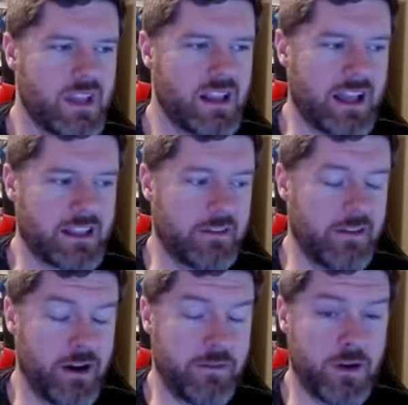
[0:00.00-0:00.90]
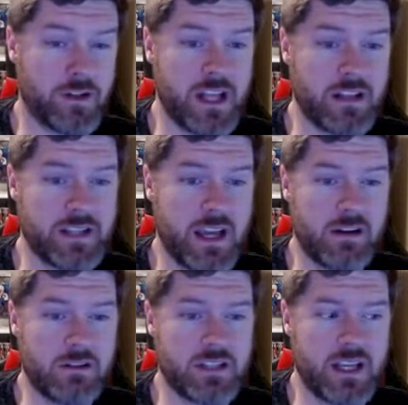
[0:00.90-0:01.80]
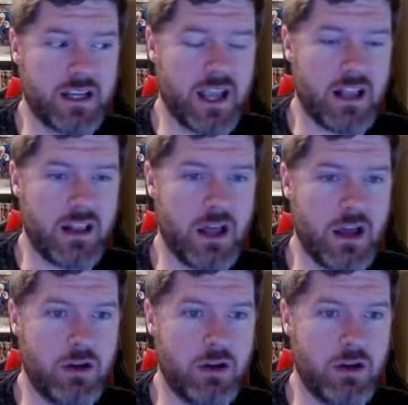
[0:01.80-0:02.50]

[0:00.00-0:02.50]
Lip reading: Like the very first Outsiders, like Halo.